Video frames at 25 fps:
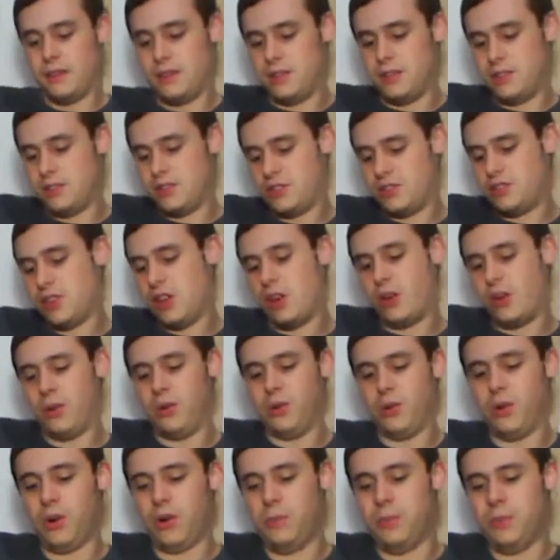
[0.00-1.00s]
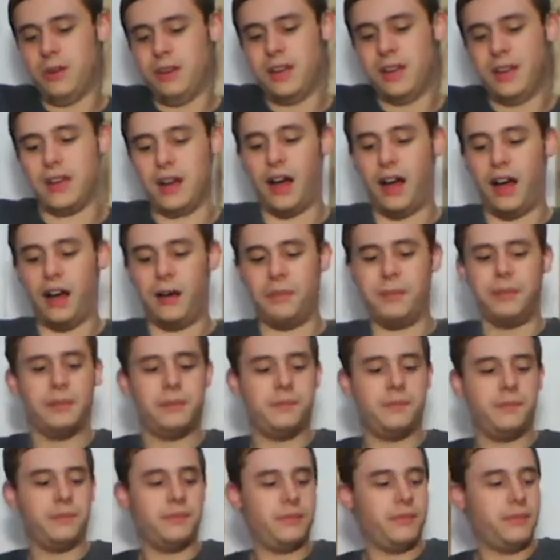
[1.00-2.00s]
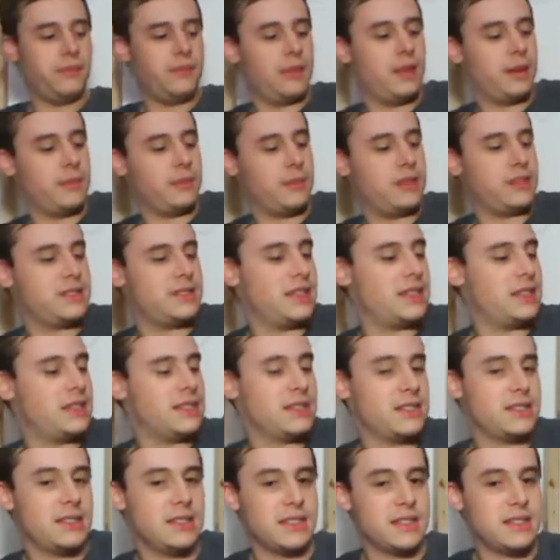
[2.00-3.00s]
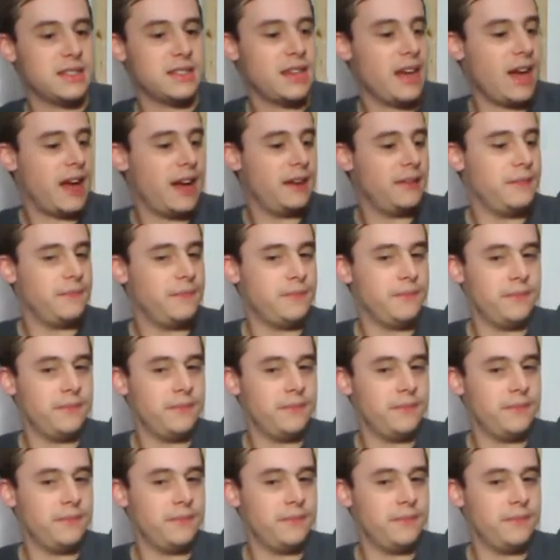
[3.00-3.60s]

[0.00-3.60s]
So opening it up, I'm going to set this to the side.